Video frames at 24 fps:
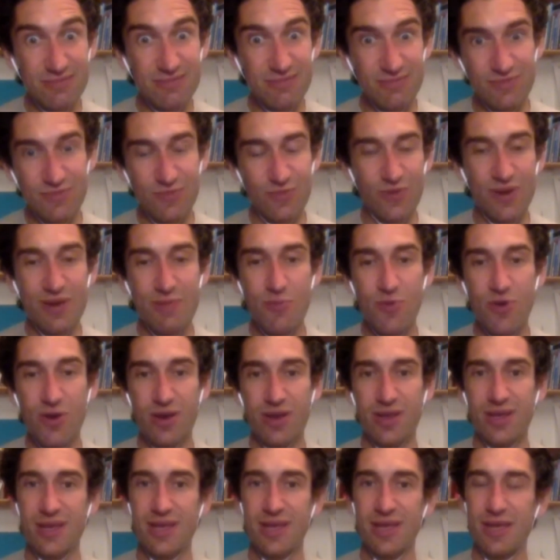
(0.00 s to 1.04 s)
framework,
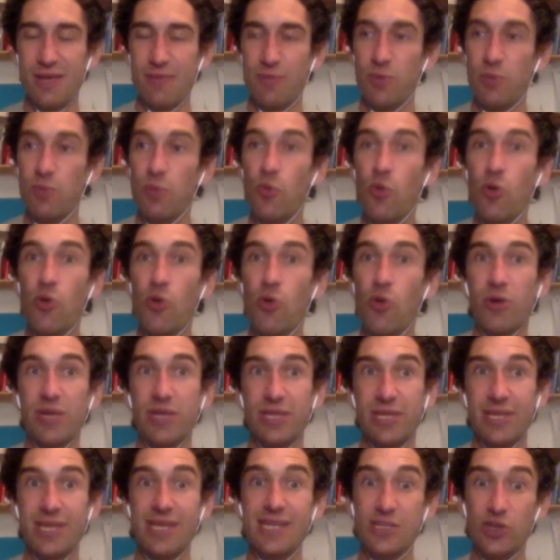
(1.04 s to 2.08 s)
but more
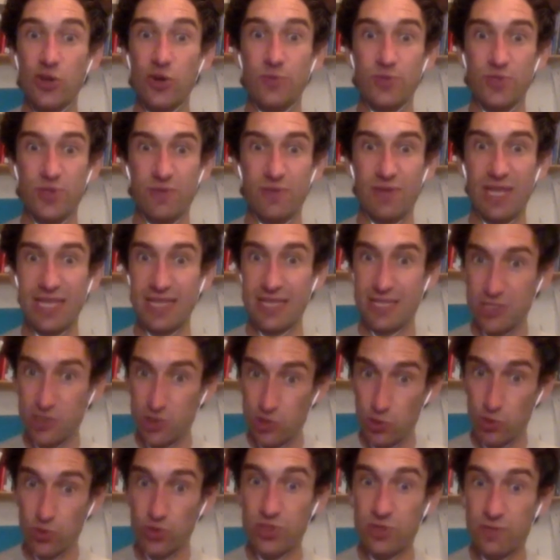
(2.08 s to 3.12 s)
in terms of like the
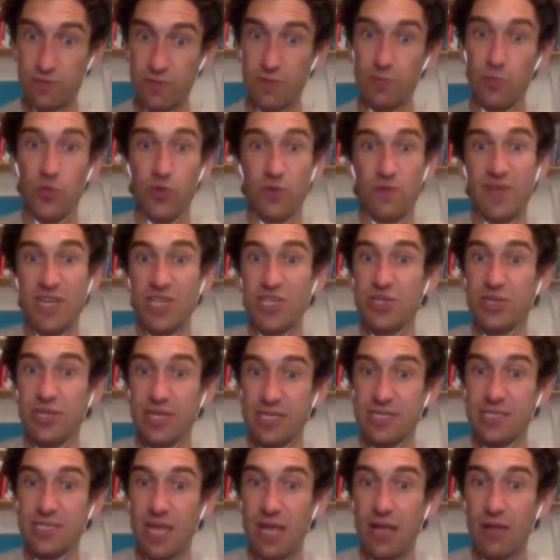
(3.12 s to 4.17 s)
source of the motivation
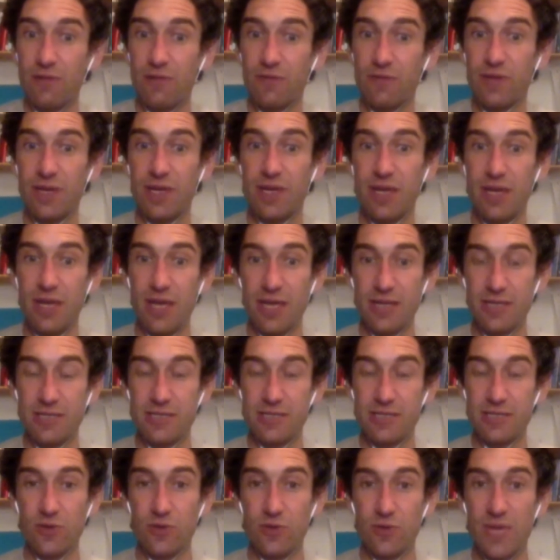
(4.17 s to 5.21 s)
itself. And
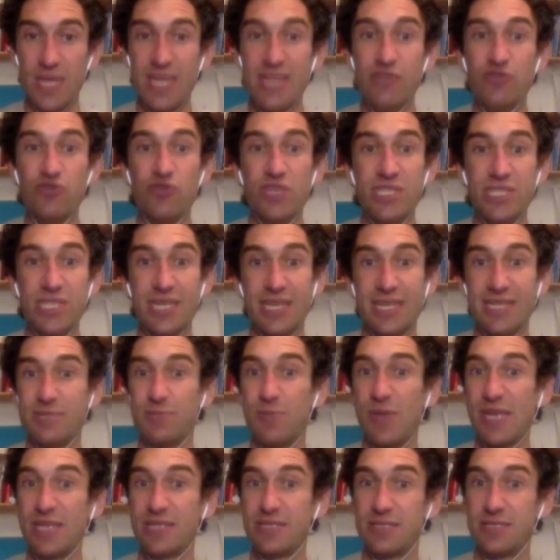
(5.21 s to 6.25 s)
so intrinsic is
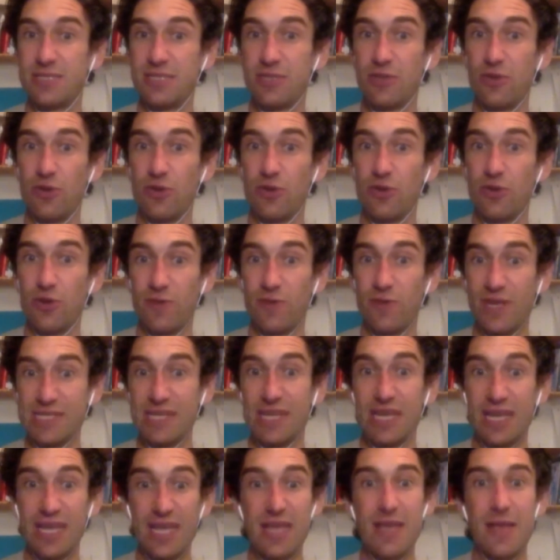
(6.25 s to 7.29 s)
best thought of
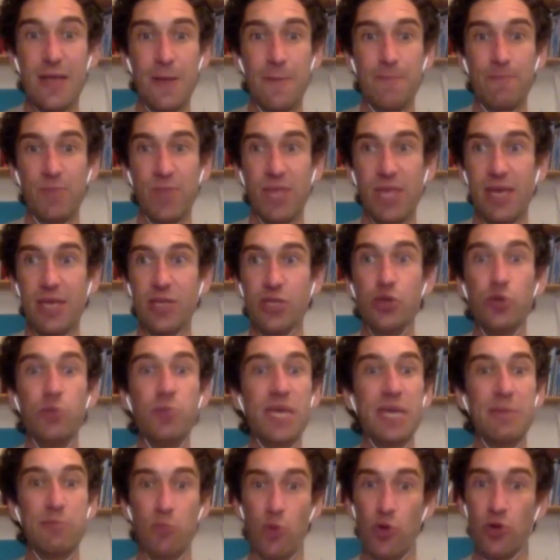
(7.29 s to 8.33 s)
as like you
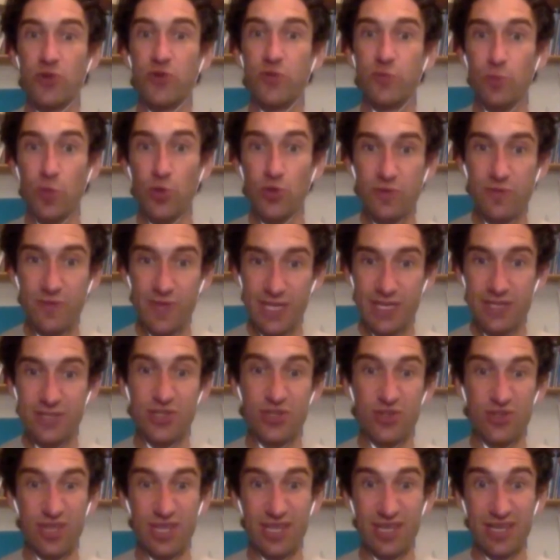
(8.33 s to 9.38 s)
being motivated
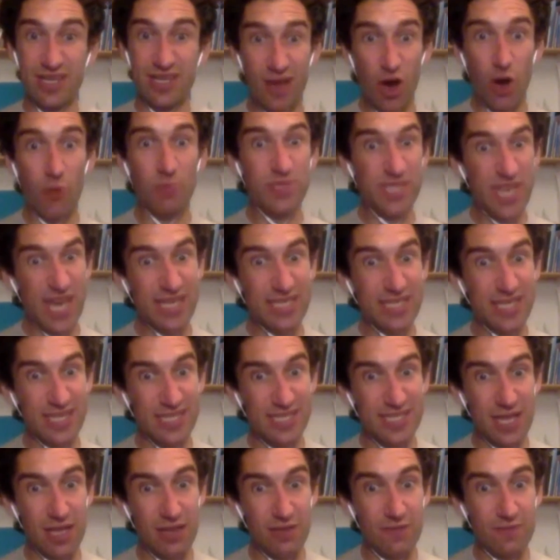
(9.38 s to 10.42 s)
to the object
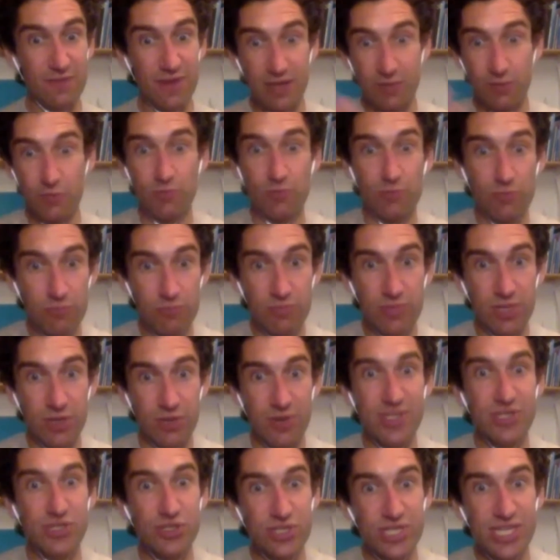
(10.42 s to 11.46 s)
itself. And
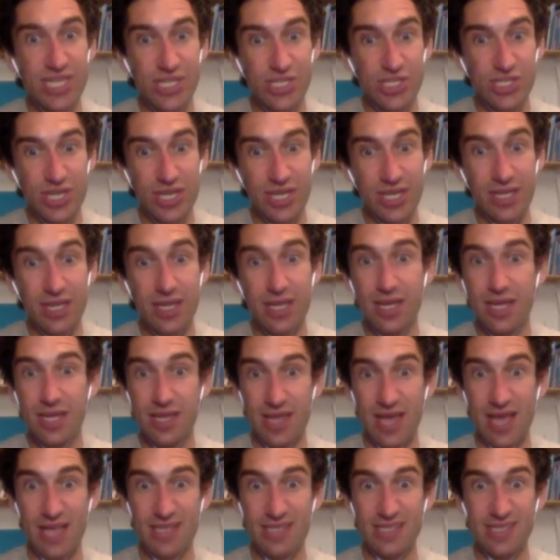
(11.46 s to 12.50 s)
in teaching,
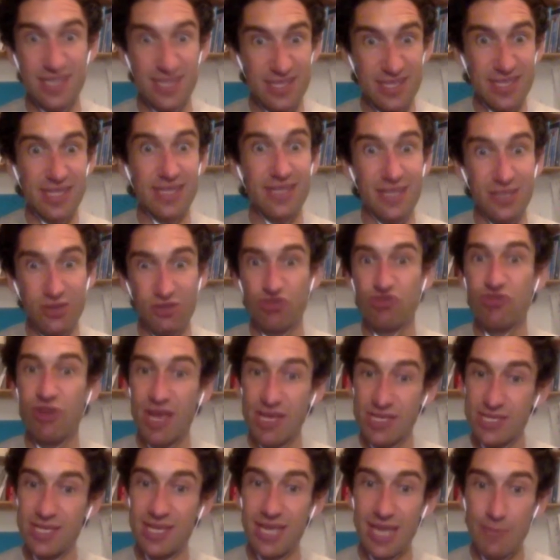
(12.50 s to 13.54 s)
that's the thing that you're
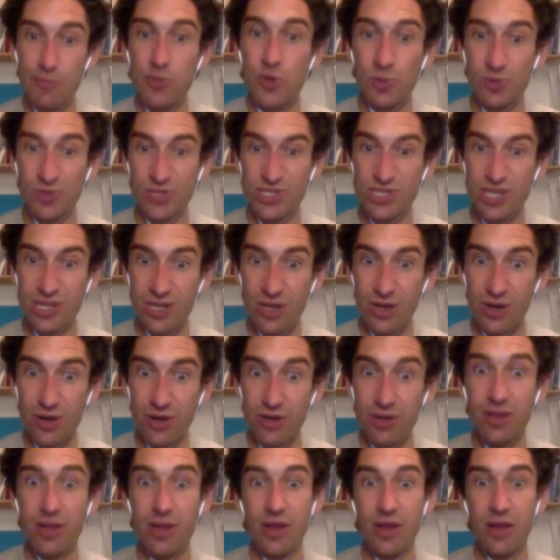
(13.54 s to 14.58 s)
trying to get pupils to
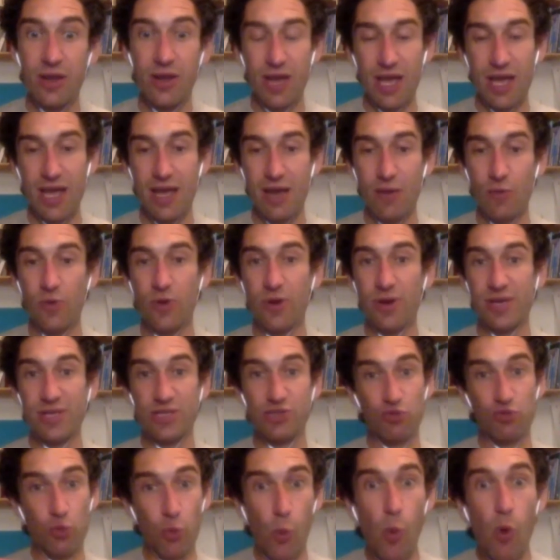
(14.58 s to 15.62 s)
learn,
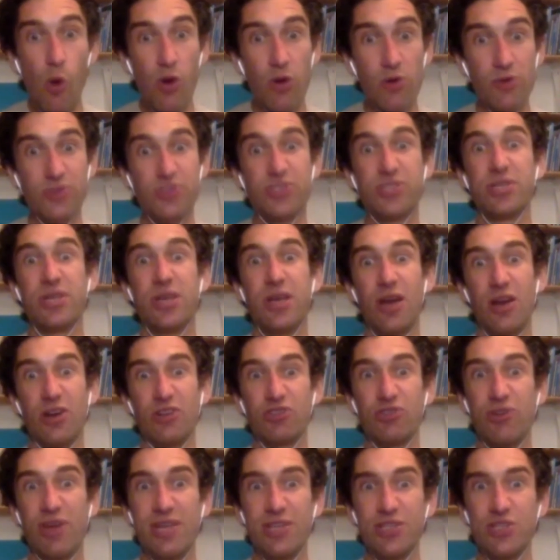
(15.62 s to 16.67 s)
whereas rewards are
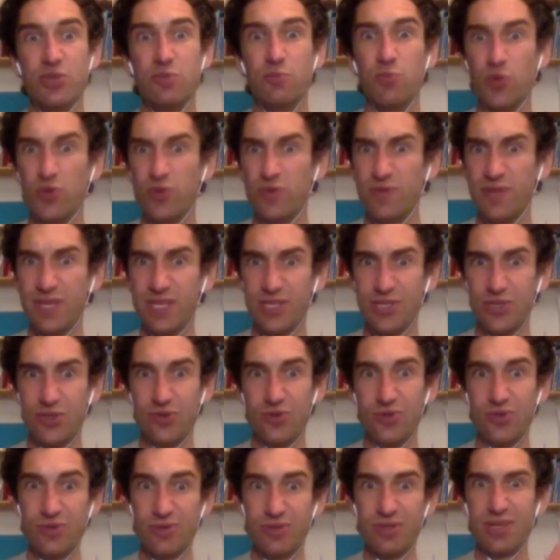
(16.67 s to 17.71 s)
trying to motivate
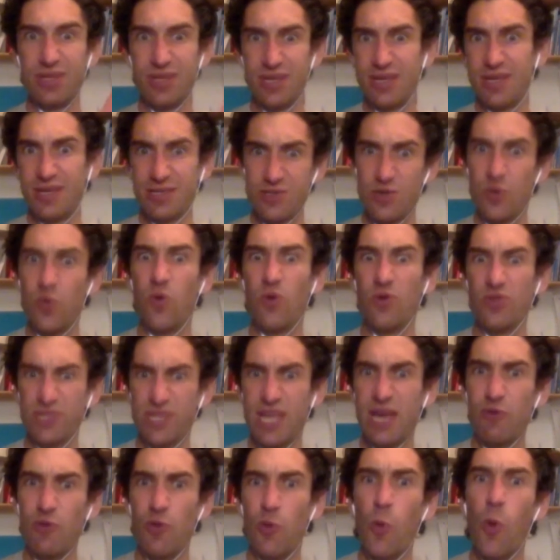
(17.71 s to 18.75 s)
you towards
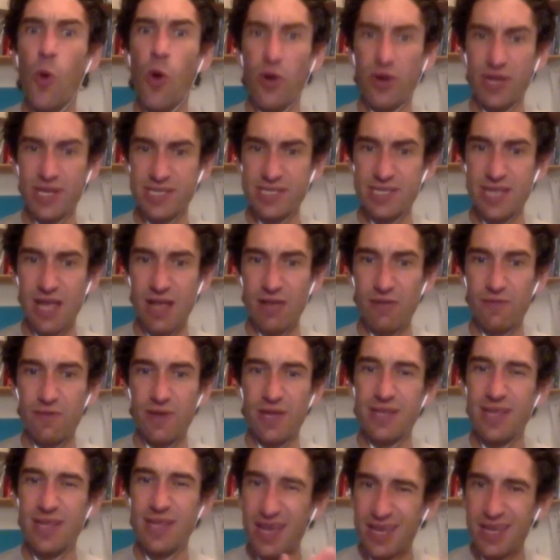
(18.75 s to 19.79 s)
that reward itself.
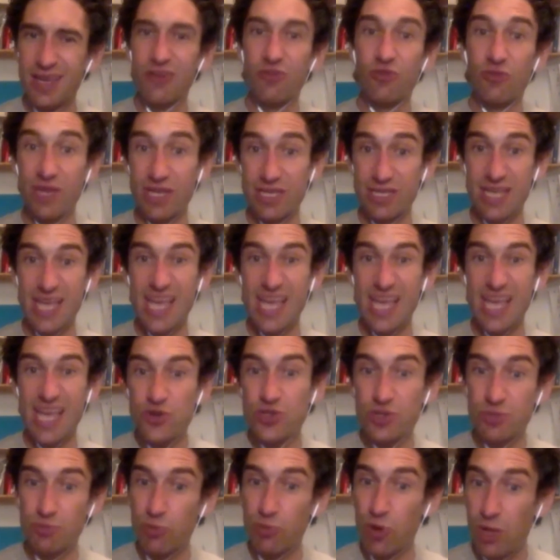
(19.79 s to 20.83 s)
And that can create
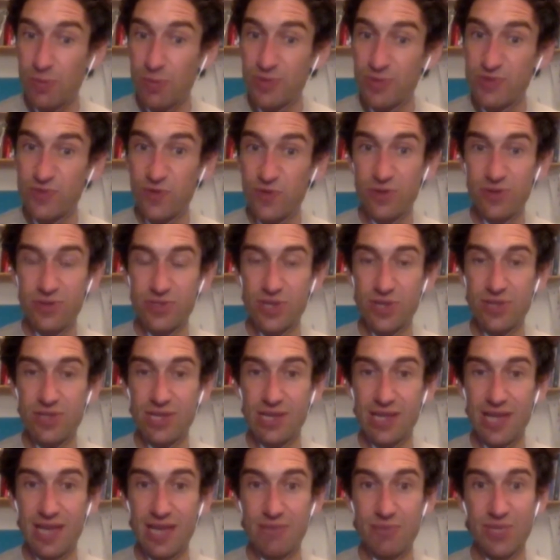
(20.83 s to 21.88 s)
issues and problems further down
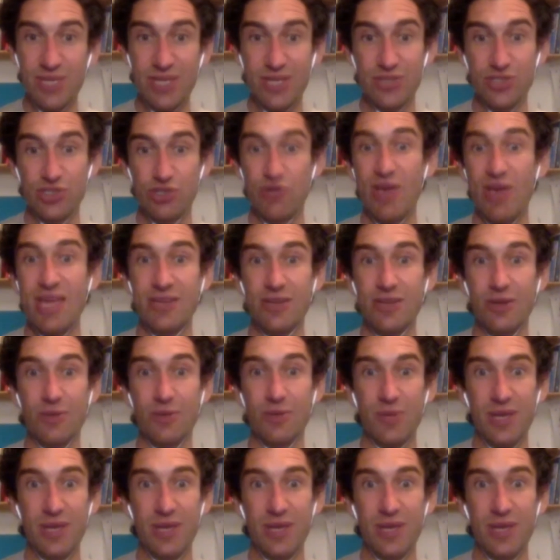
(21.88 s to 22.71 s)
the line, because you end up